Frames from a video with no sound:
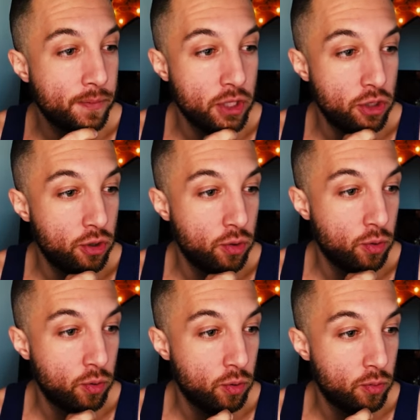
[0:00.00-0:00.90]

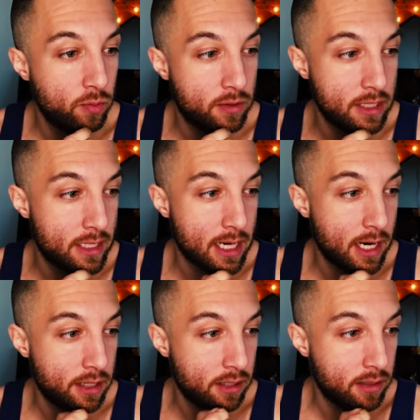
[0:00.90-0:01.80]
you
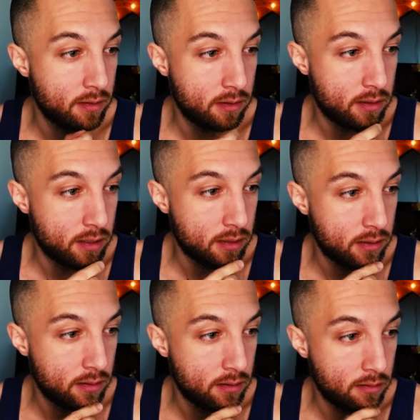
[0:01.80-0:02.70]
decide to
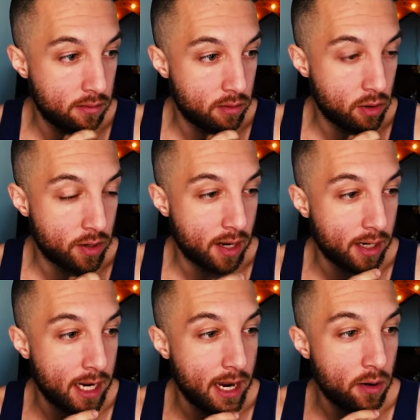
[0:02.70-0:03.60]
go down
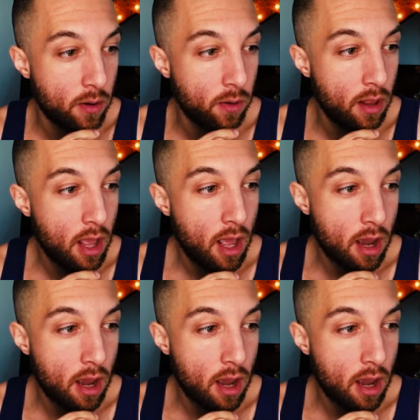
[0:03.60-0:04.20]
a K-hole,